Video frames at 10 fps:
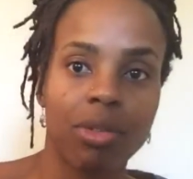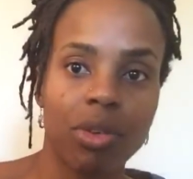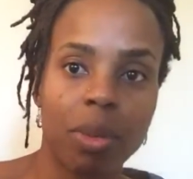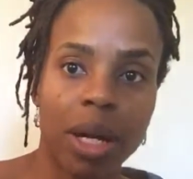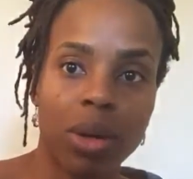
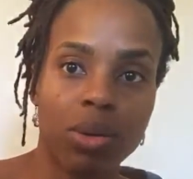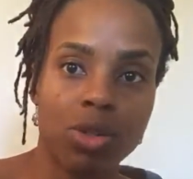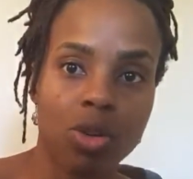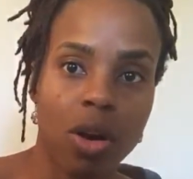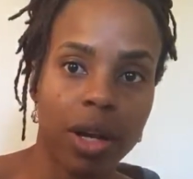for my own
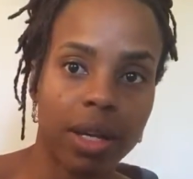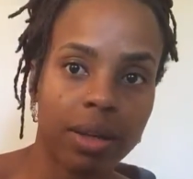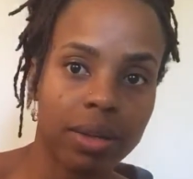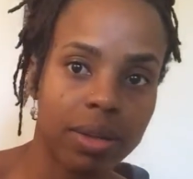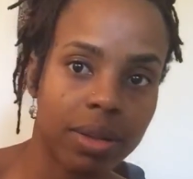
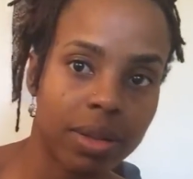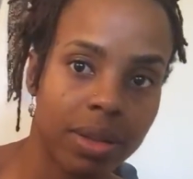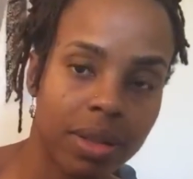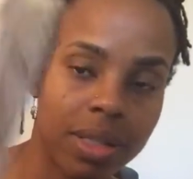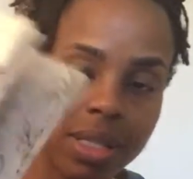drawing.
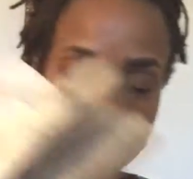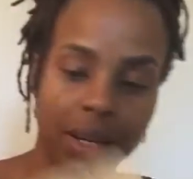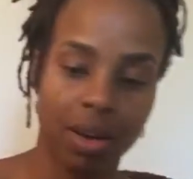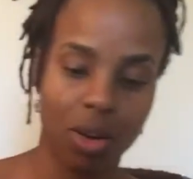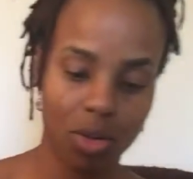Isn't
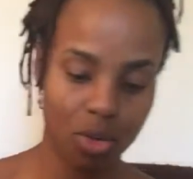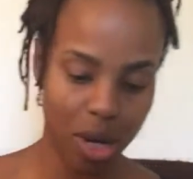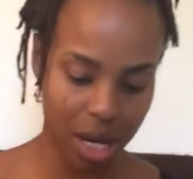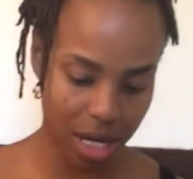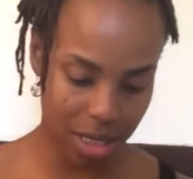that
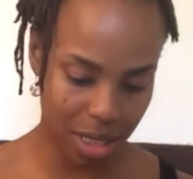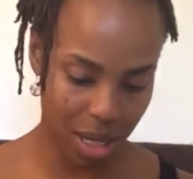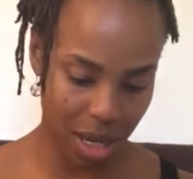great?